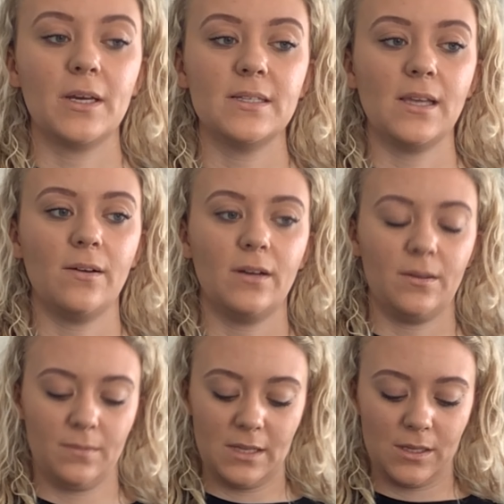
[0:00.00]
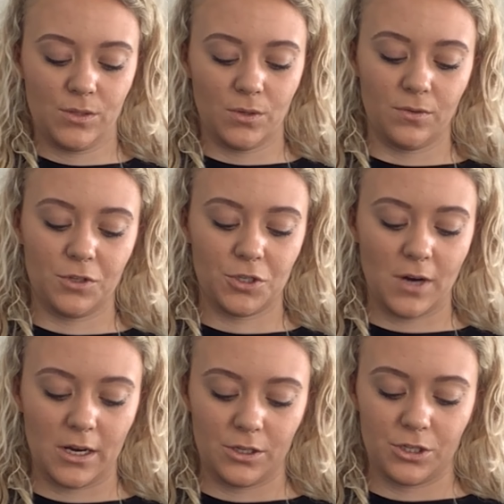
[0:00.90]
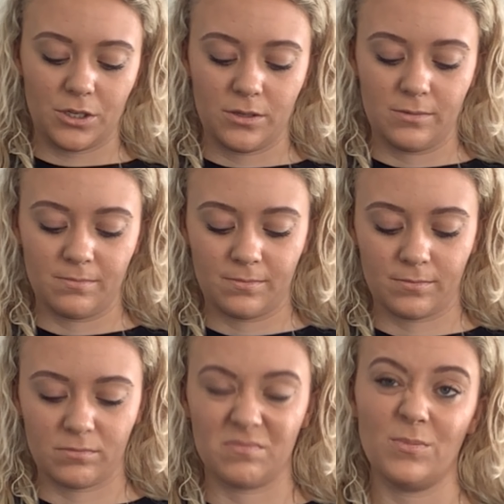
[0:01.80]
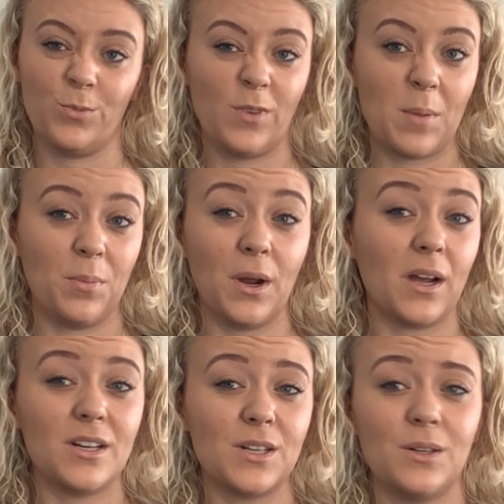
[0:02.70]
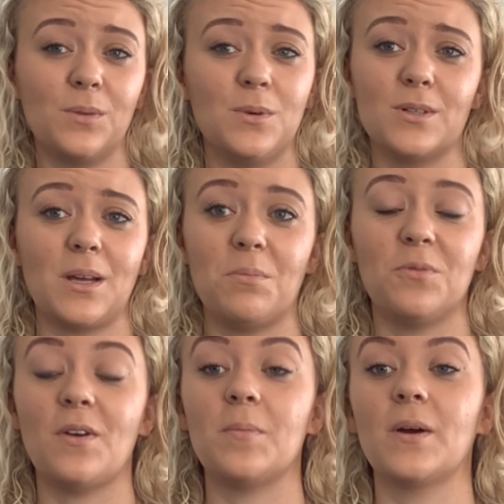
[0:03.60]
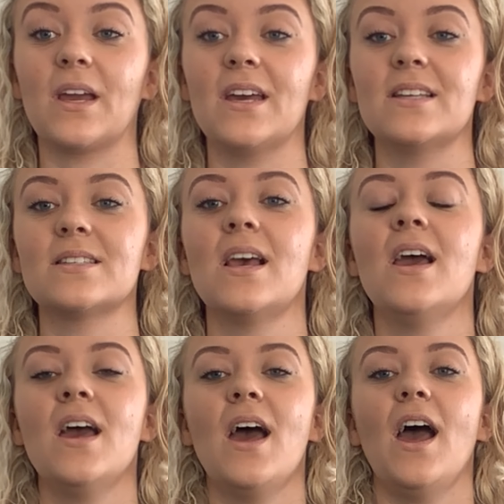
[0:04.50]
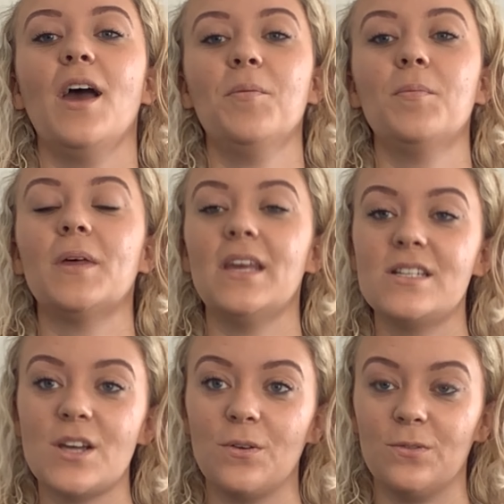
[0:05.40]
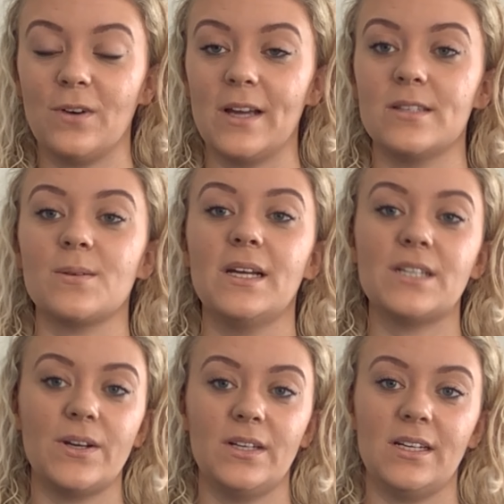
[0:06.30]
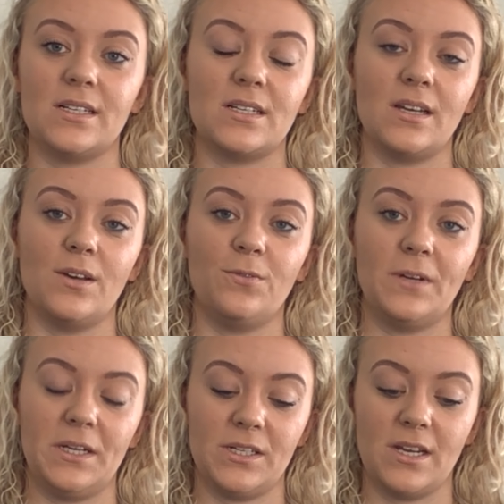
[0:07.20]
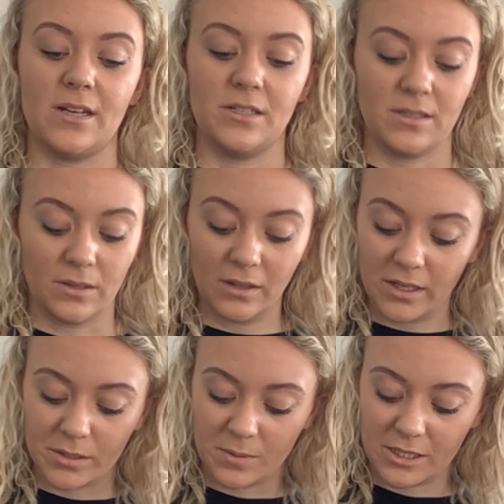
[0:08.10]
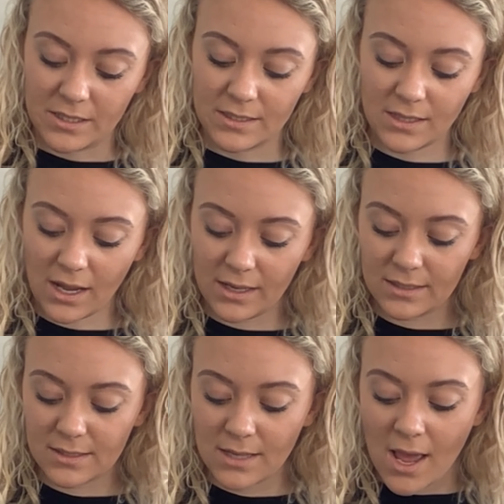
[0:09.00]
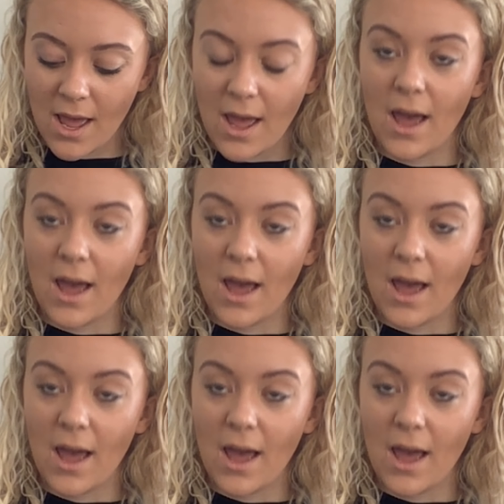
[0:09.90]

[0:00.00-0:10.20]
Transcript: because they're this sort of stretch fabric, I don't know what type of fabric it is, but they don't fray, so I don't need to finish the edges on these, which is nice.